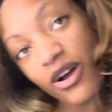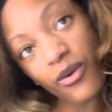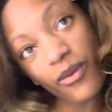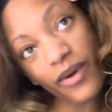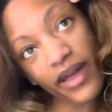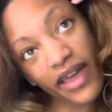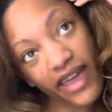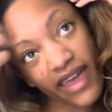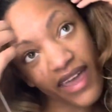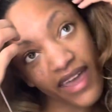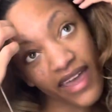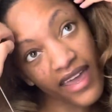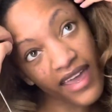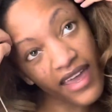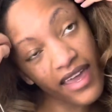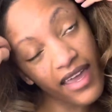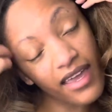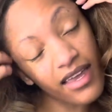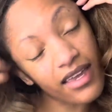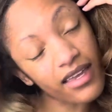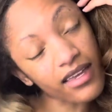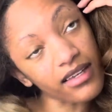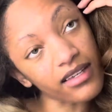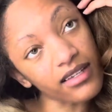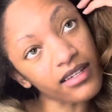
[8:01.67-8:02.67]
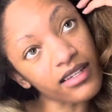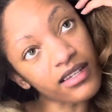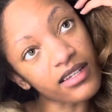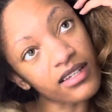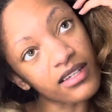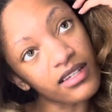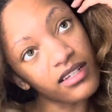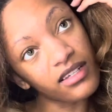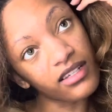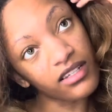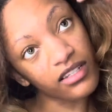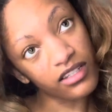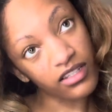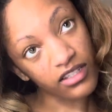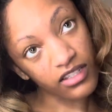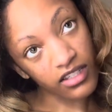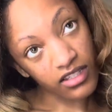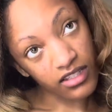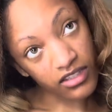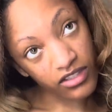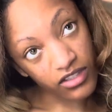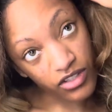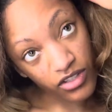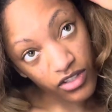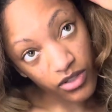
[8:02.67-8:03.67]
wig?
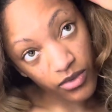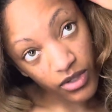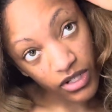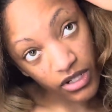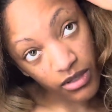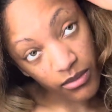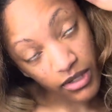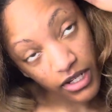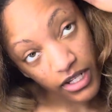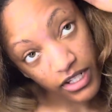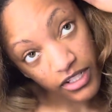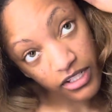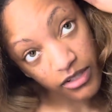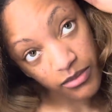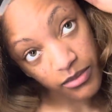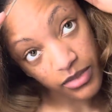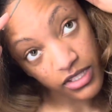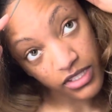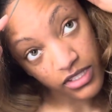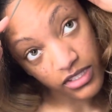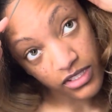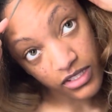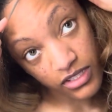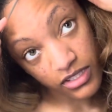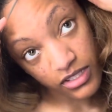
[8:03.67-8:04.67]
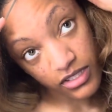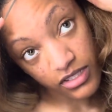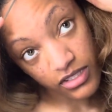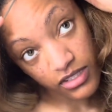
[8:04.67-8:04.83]
Do you want to mind your business?